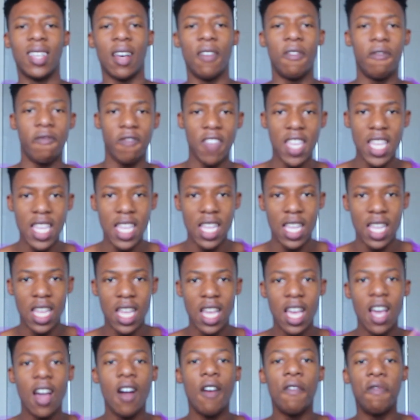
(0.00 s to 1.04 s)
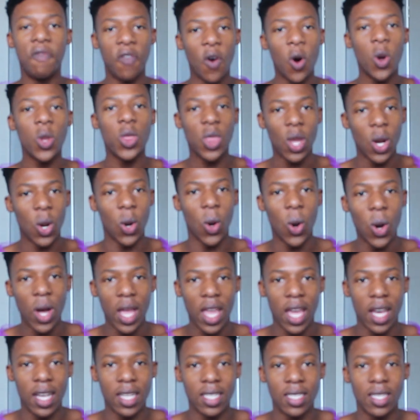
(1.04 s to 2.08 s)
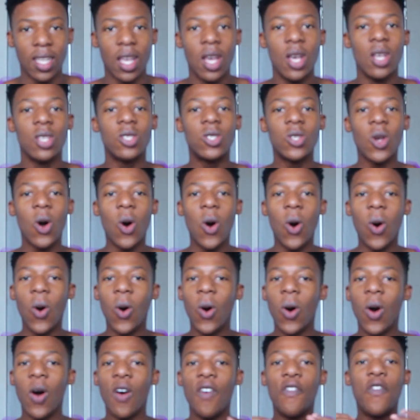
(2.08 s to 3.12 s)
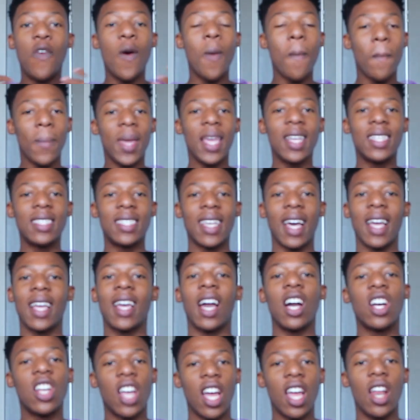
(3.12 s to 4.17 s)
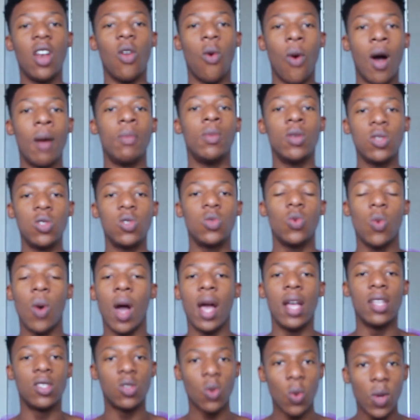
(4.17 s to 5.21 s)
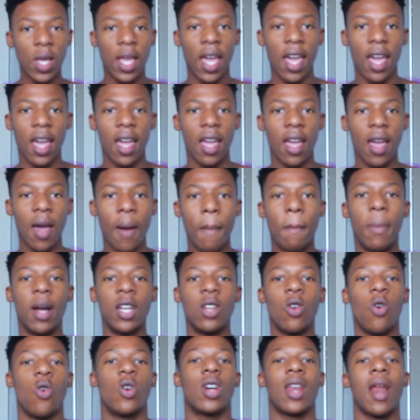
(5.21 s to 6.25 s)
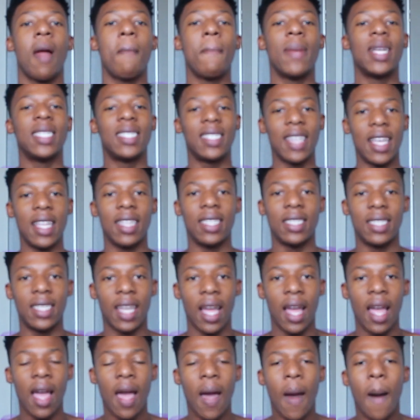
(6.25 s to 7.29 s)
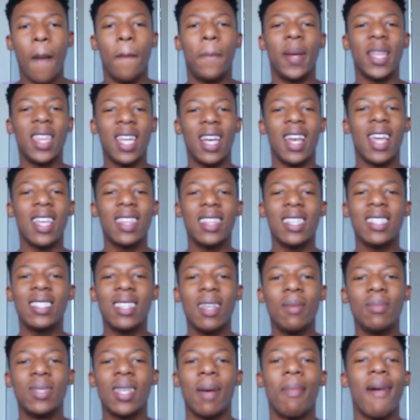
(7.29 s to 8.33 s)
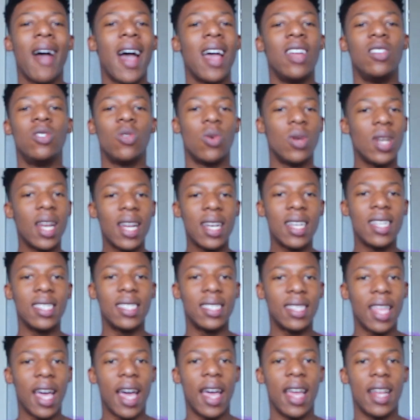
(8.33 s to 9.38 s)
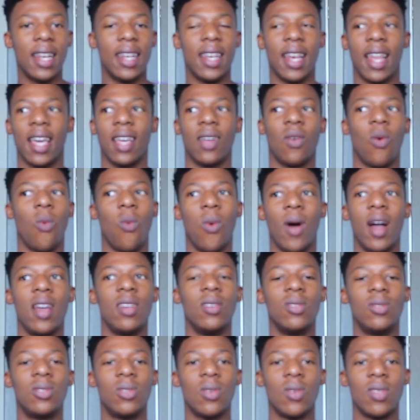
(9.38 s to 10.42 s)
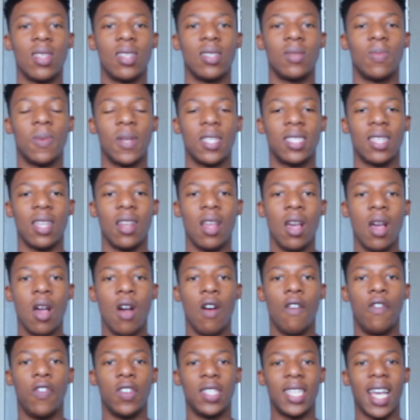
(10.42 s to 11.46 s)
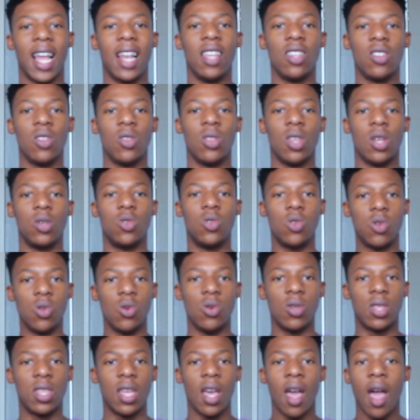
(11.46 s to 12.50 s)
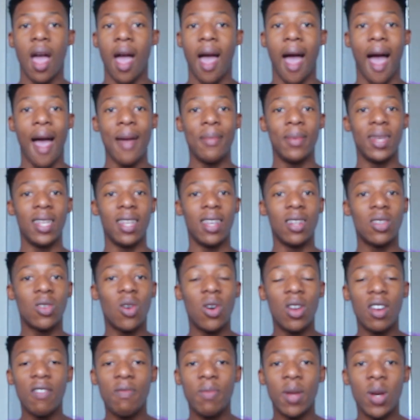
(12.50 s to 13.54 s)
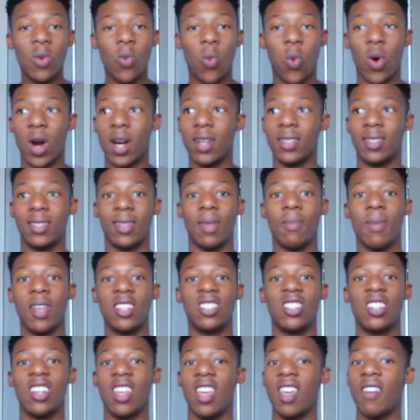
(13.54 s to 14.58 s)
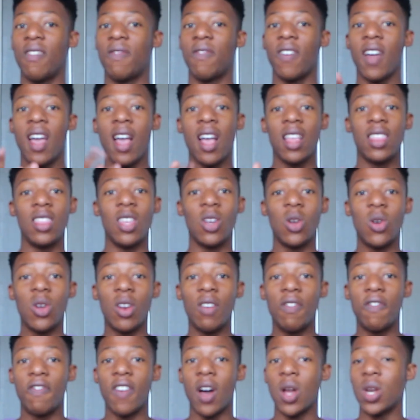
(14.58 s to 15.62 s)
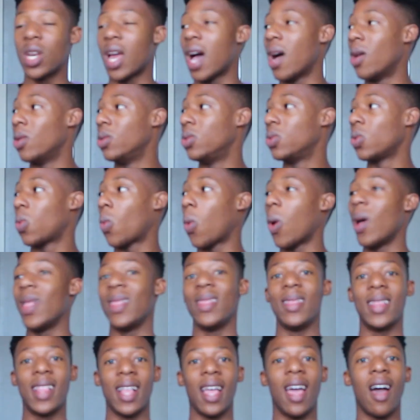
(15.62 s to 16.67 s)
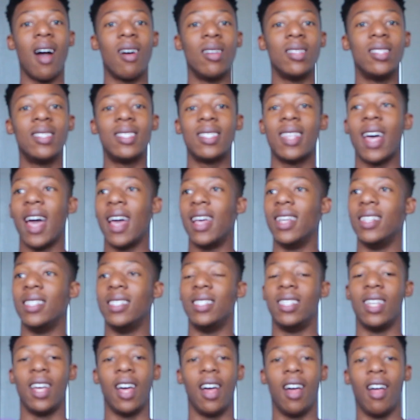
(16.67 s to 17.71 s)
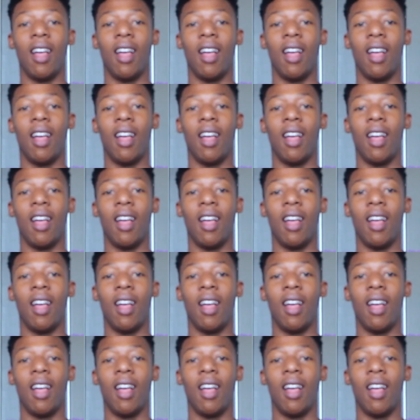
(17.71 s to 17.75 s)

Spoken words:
fee for the lawyers. So for me, it's like, girl, wamusua, it's okay, but okrama sente. But then at the same time, I don't understand like why are you suing this person for telling you the truth. I mean, it could have been worse. Imagine if they could have found out one outside